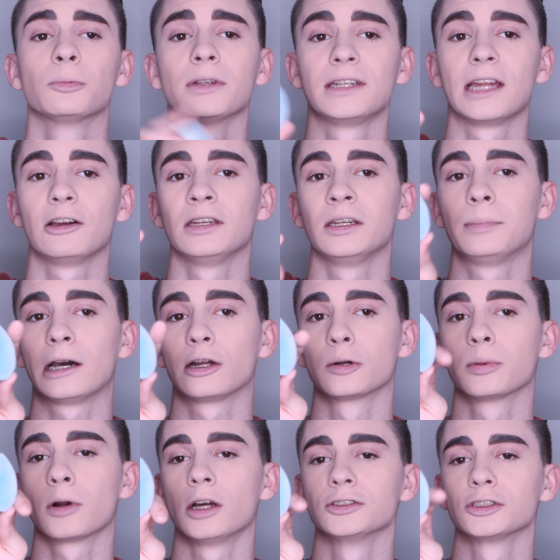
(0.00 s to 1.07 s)
To blend out any
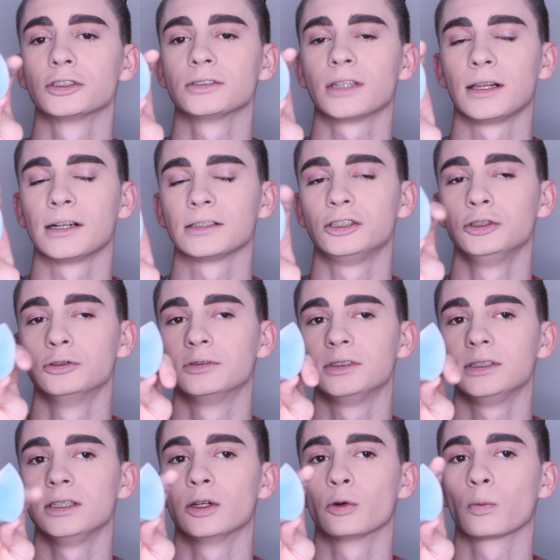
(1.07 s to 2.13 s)
powder bronzers, I like to use
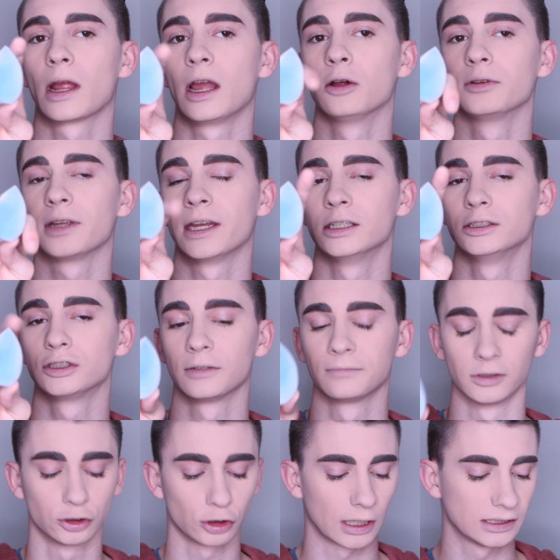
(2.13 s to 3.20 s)
the round edge
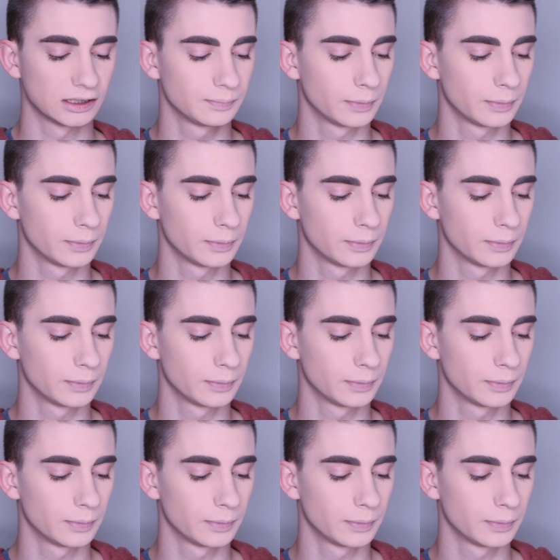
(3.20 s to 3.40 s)
of the dry